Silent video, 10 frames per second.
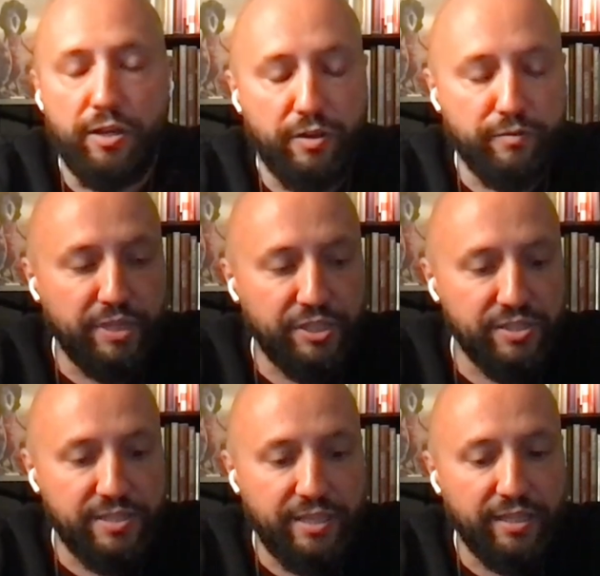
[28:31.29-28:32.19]
a lot of
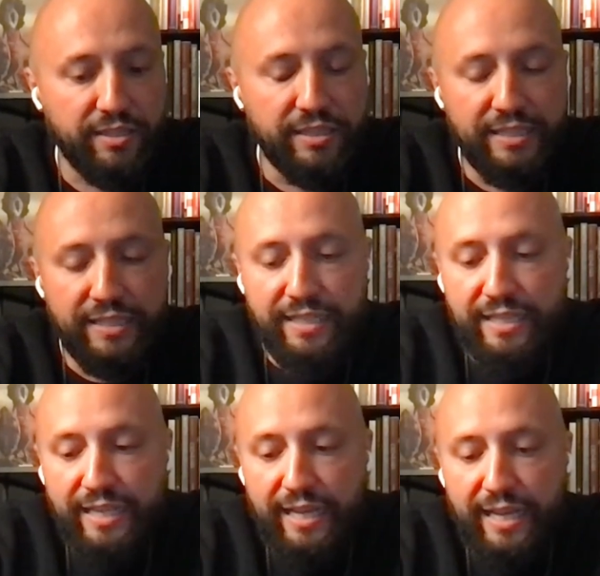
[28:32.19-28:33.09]
pictures taken.
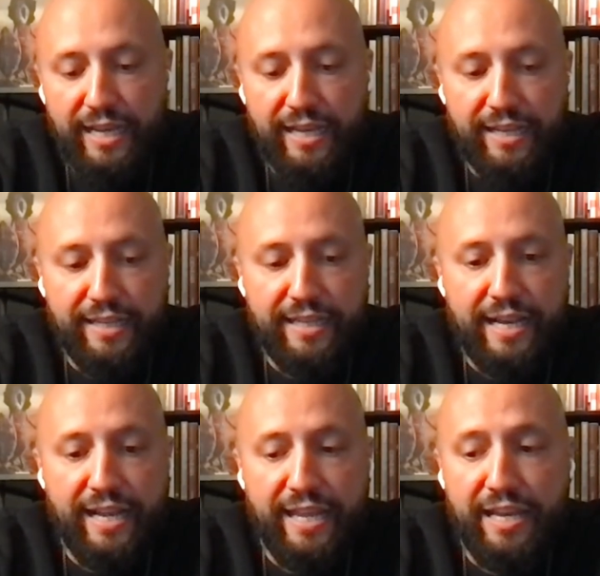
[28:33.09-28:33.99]

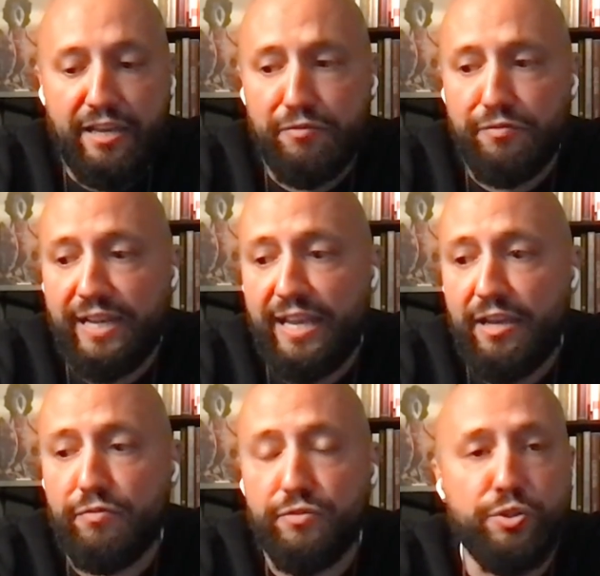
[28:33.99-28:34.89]
And I
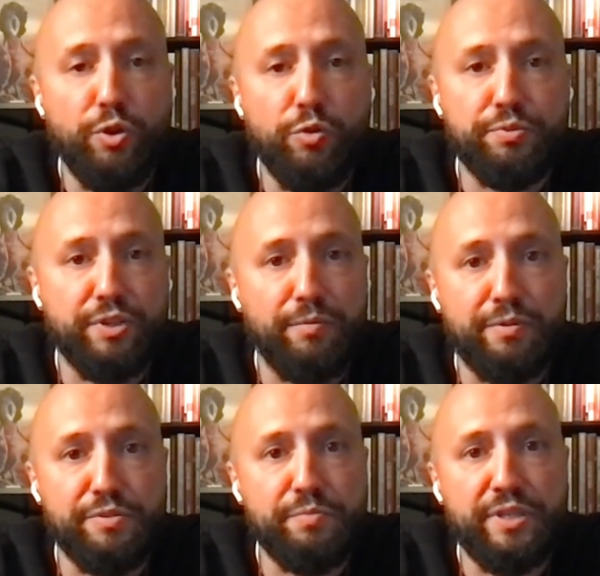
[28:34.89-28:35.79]
have no
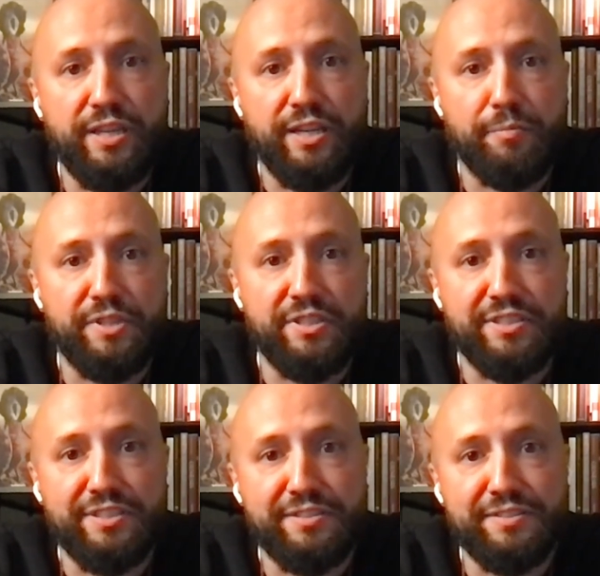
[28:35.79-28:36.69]
problem speeding up
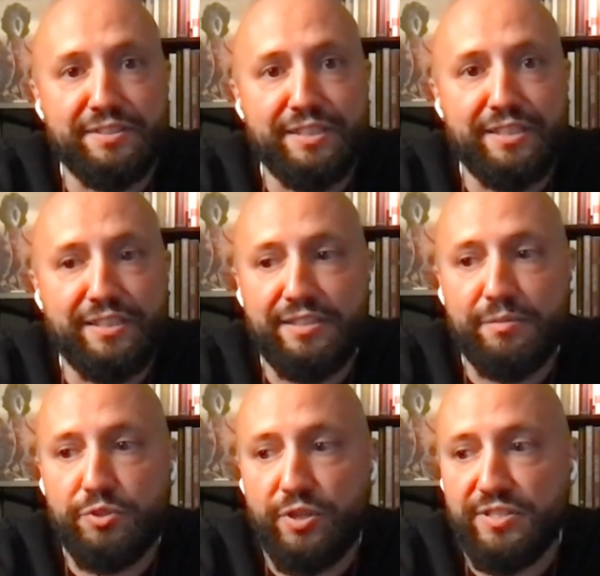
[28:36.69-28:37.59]

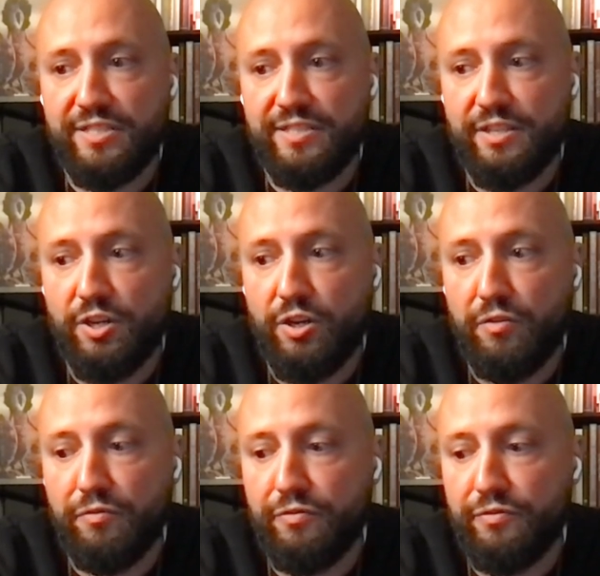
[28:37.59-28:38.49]
the process
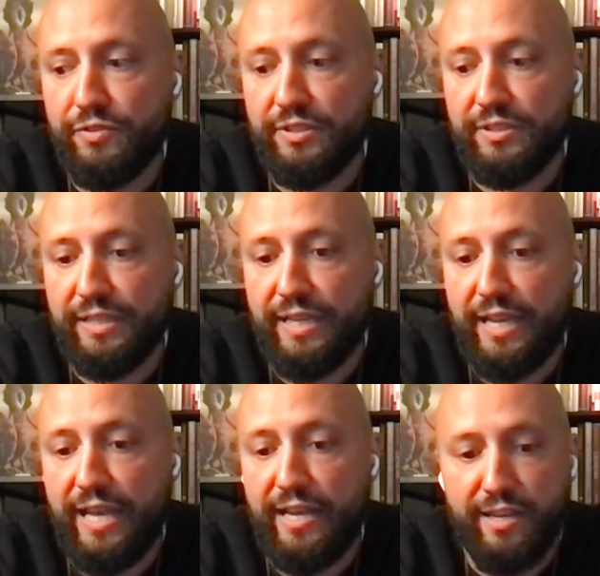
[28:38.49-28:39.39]
of
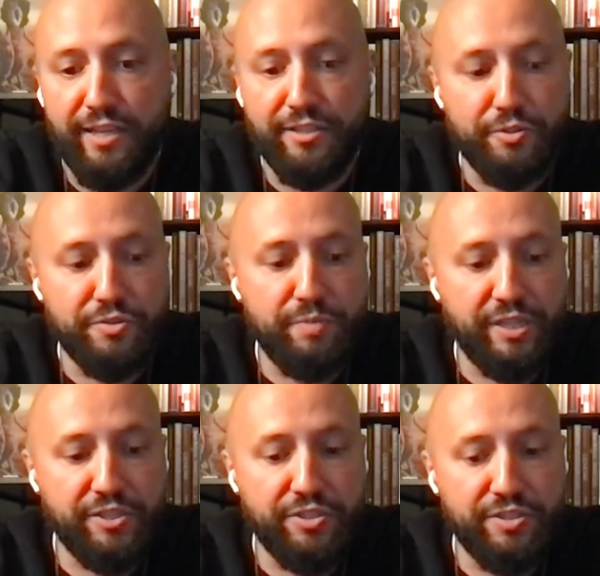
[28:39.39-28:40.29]
editing those
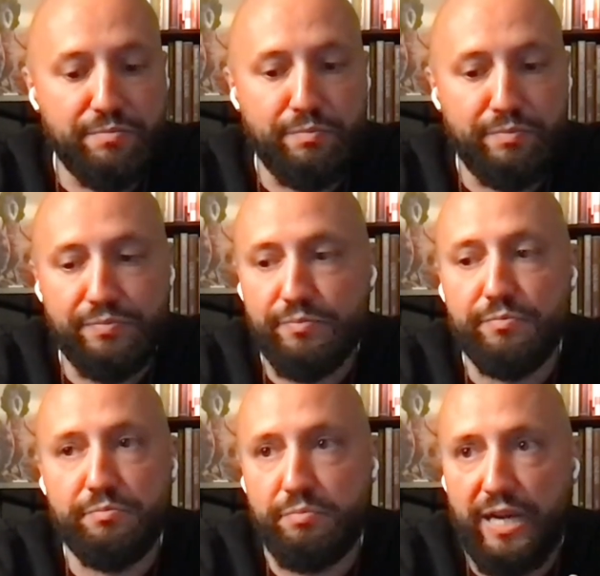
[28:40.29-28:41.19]
pictures
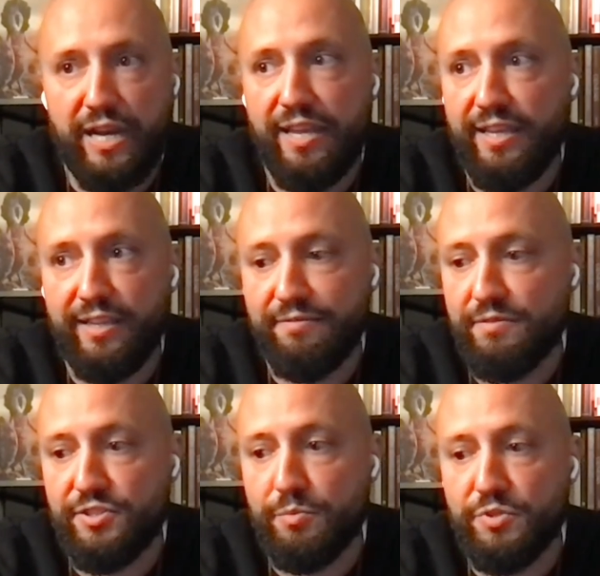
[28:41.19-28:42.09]
by
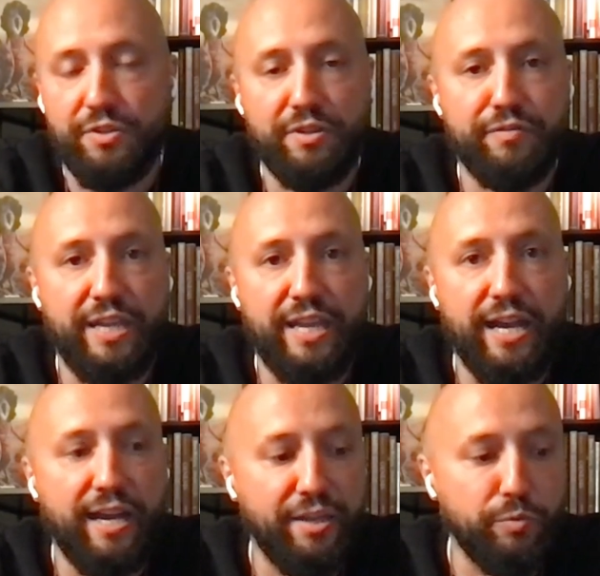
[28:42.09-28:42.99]
some sort of
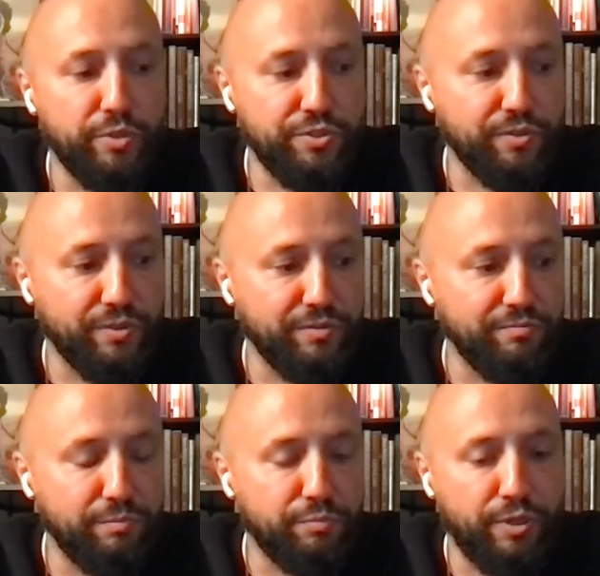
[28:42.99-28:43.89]
AI, which you could
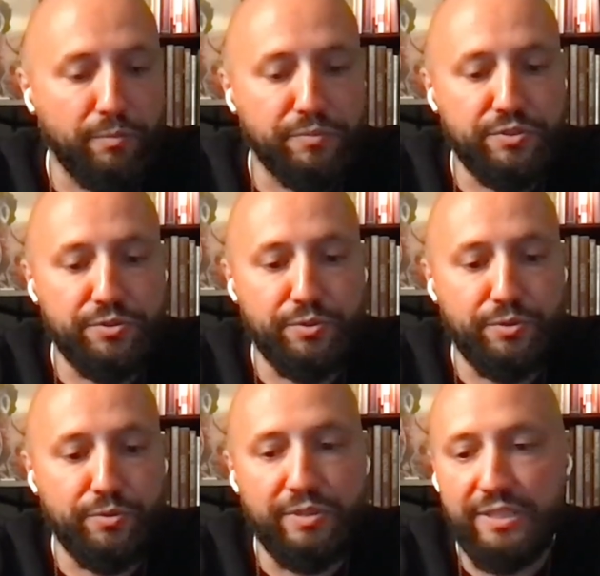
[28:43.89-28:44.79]
prompt
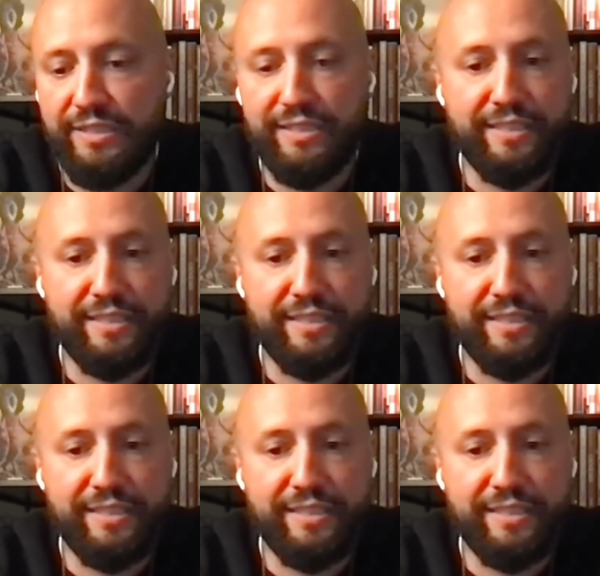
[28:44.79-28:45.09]
to